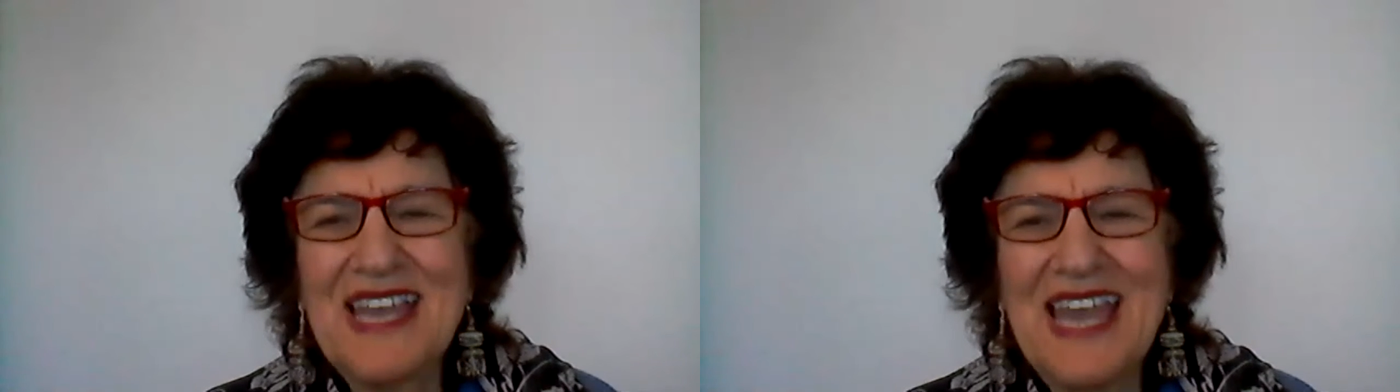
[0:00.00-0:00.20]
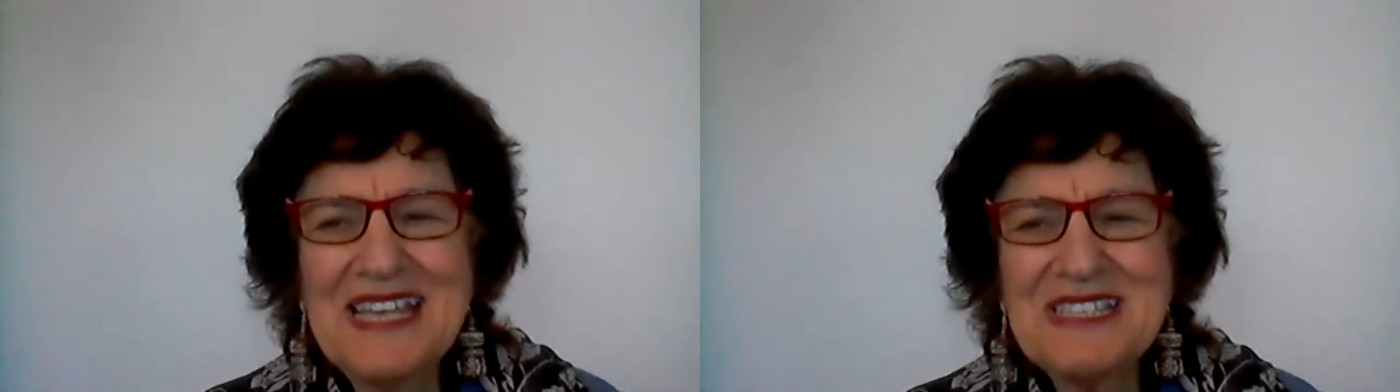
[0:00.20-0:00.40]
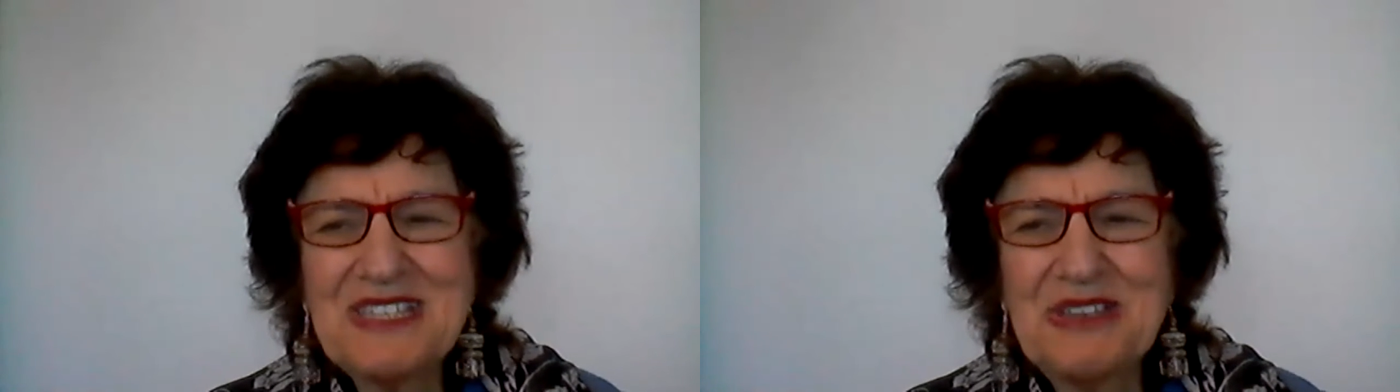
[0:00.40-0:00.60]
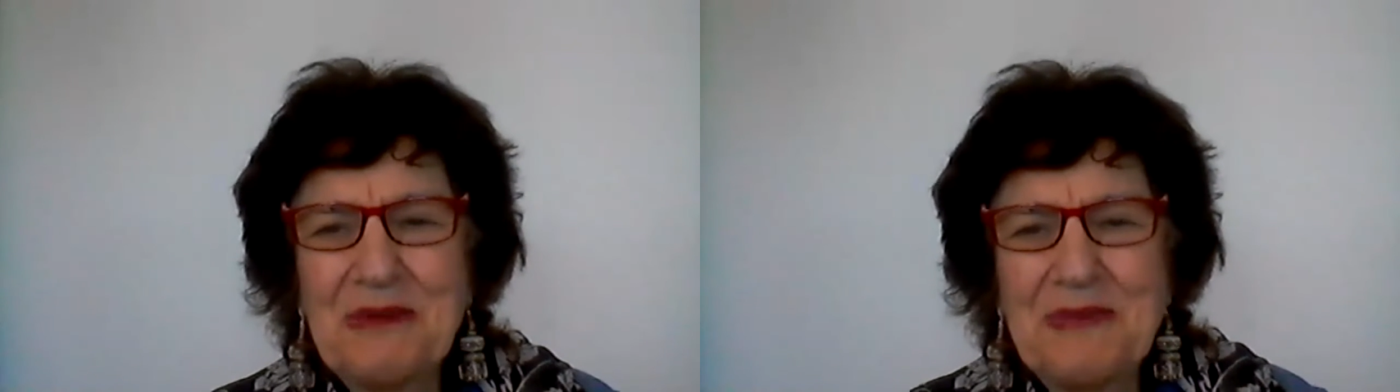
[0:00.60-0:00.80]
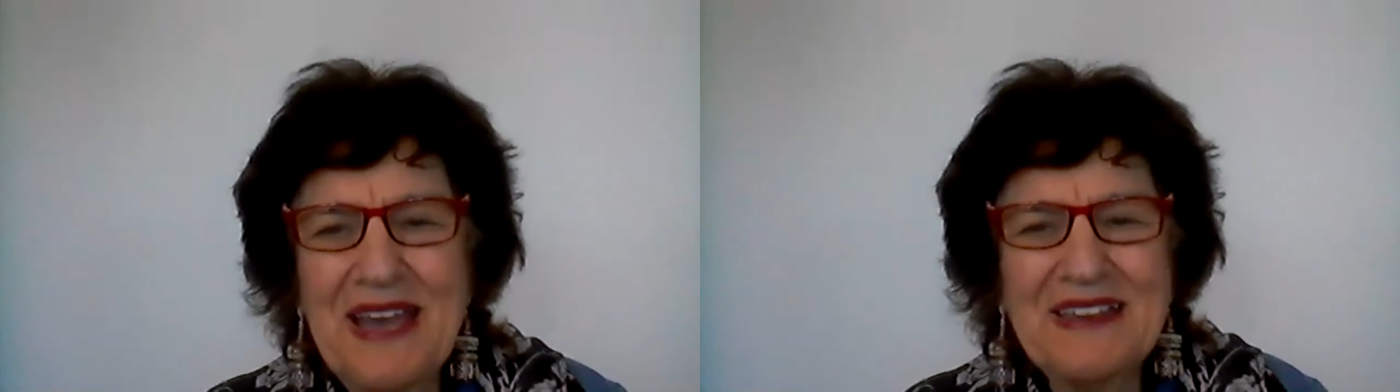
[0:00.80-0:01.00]
ask
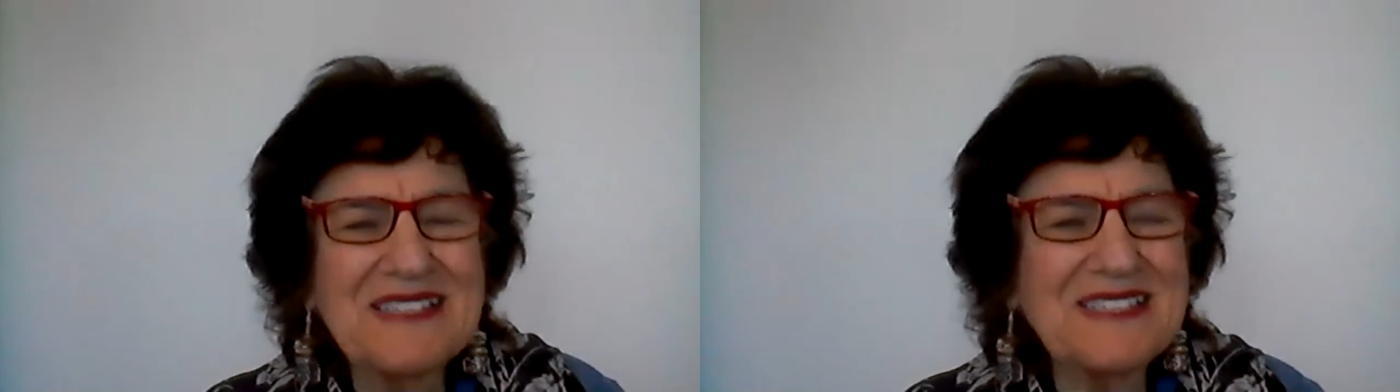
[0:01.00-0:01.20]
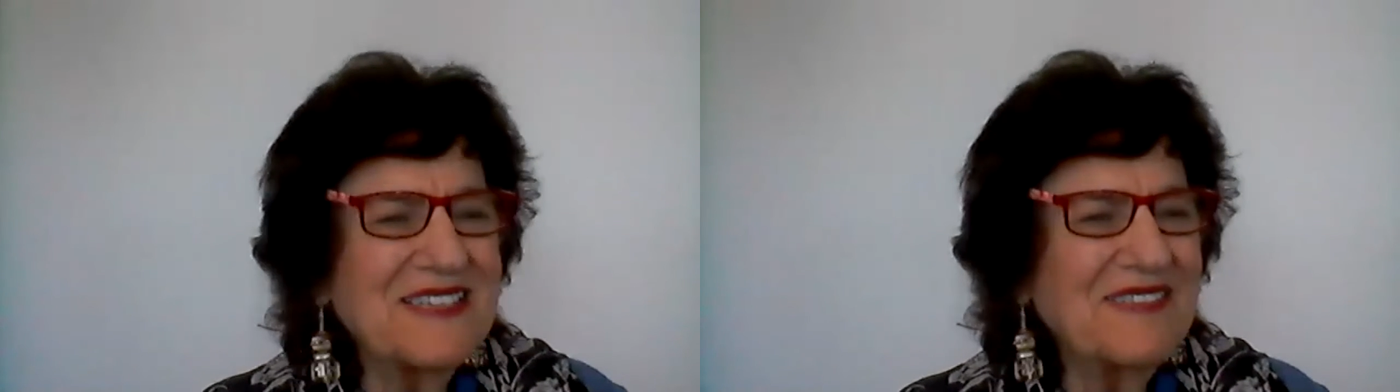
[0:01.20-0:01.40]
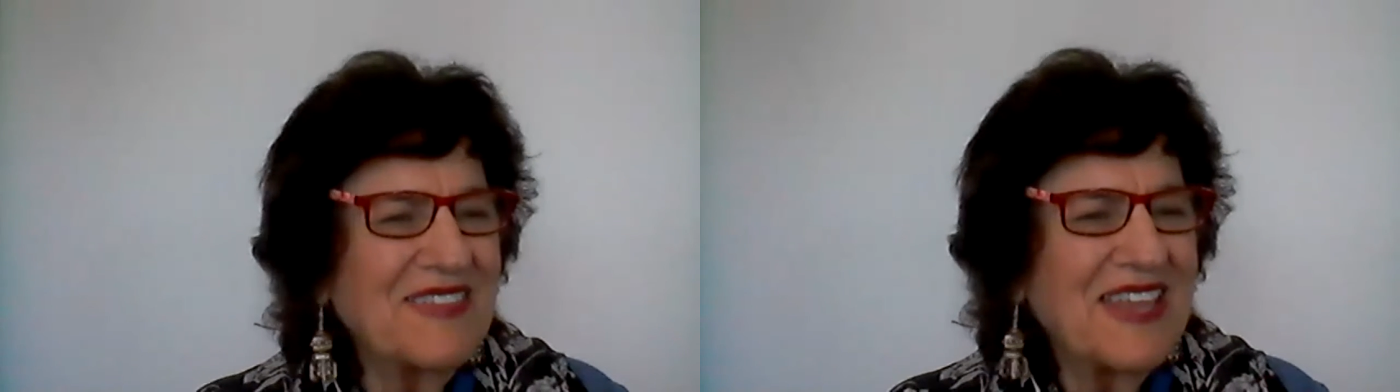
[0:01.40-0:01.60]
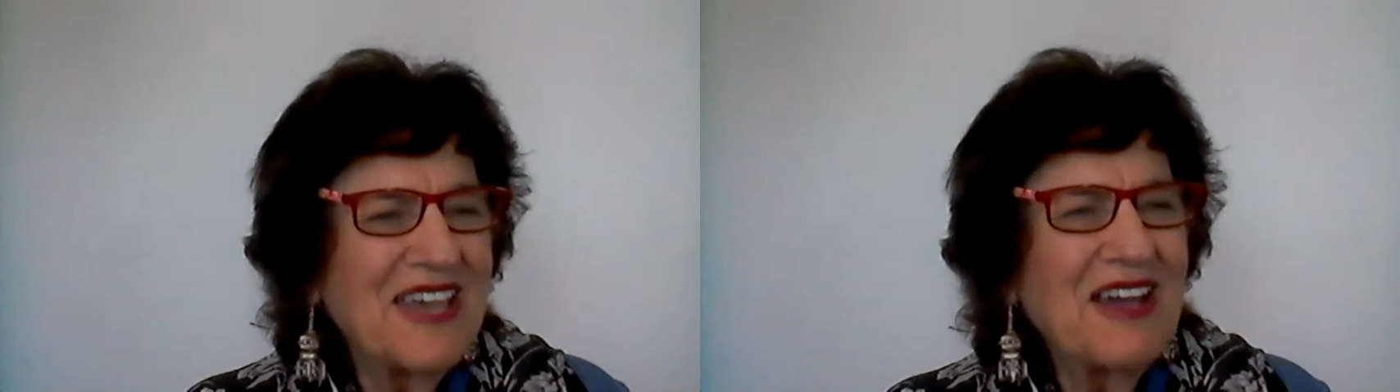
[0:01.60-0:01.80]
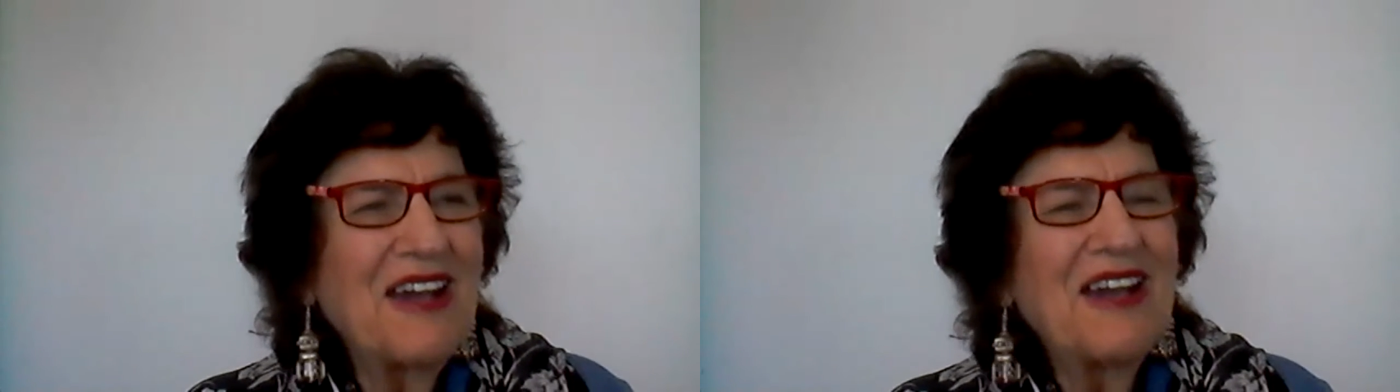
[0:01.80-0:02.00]
you about is,
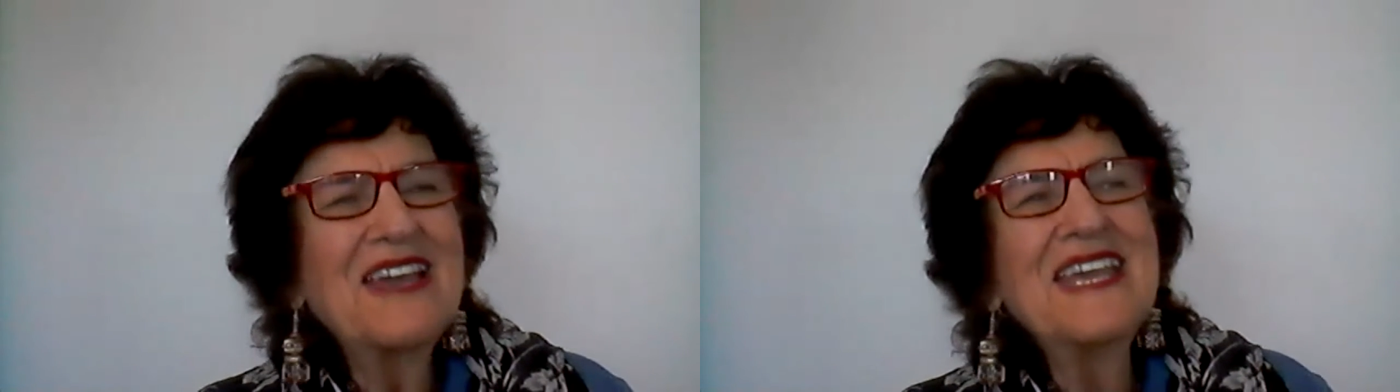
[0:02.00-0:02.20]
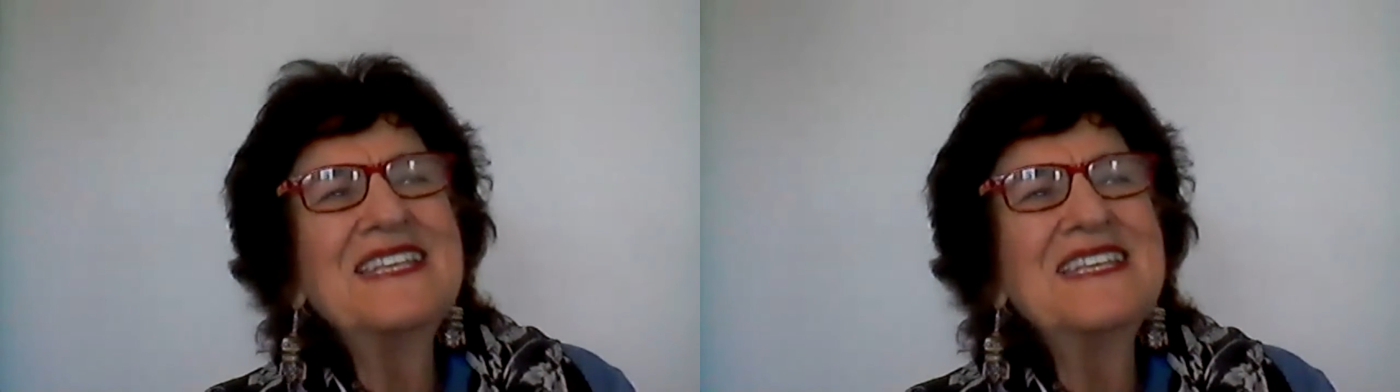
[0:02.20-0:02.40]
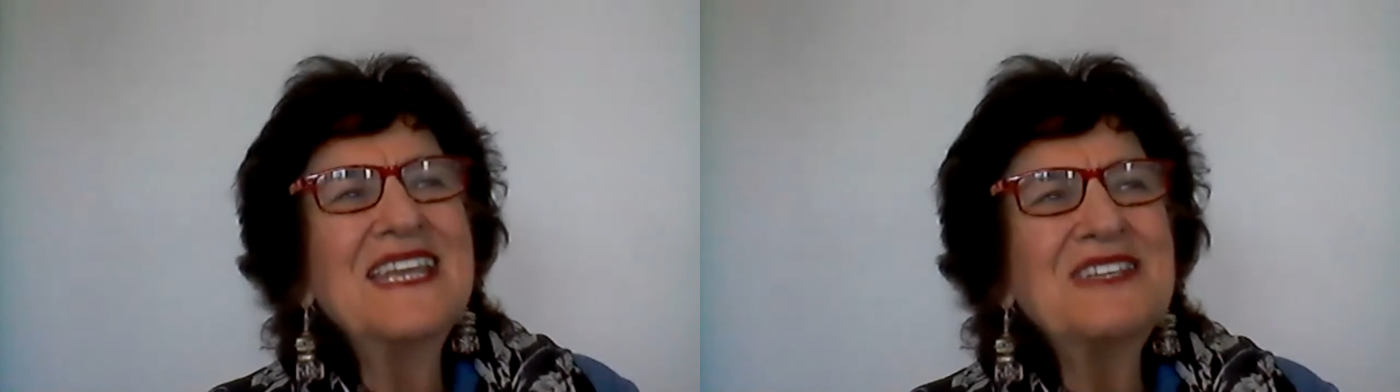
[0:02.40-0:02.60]
in